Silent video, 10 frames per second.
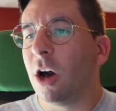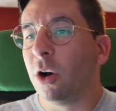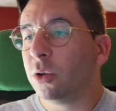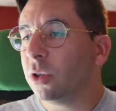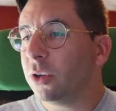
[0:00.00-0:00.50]

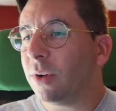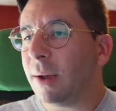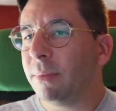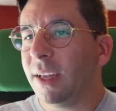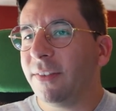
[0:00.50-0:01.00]
Olu,
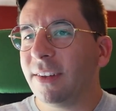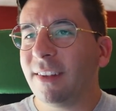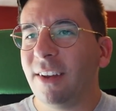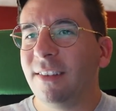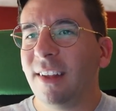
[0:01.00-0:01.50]
I believe is
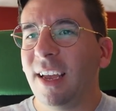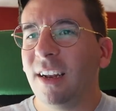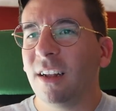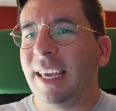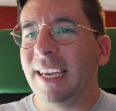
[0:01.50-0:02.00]
how you say
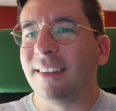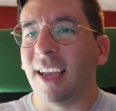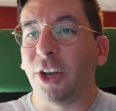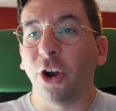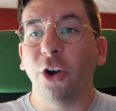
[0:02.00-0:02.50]
it. He is
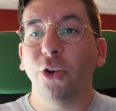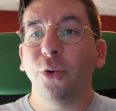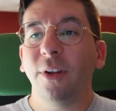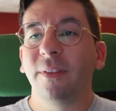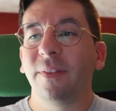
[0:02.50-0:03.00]
a
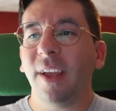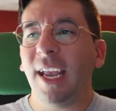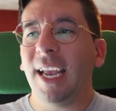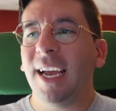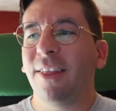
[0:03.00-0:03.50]
turtle
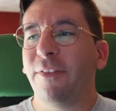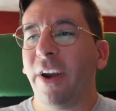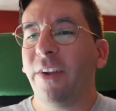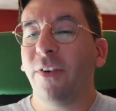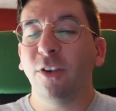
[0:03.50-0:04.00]
and the
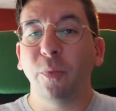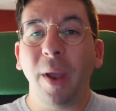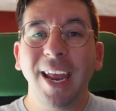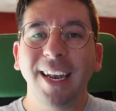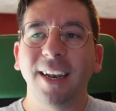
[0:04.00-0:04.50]
very first
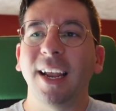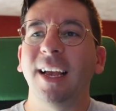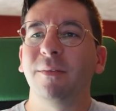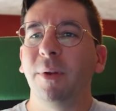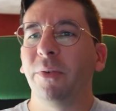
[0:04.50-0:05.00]
pin
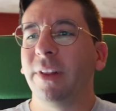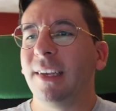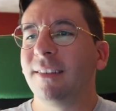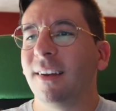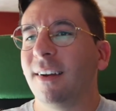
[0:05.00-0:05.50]
has been
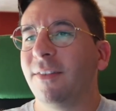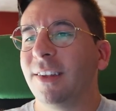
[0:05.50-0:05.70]
released of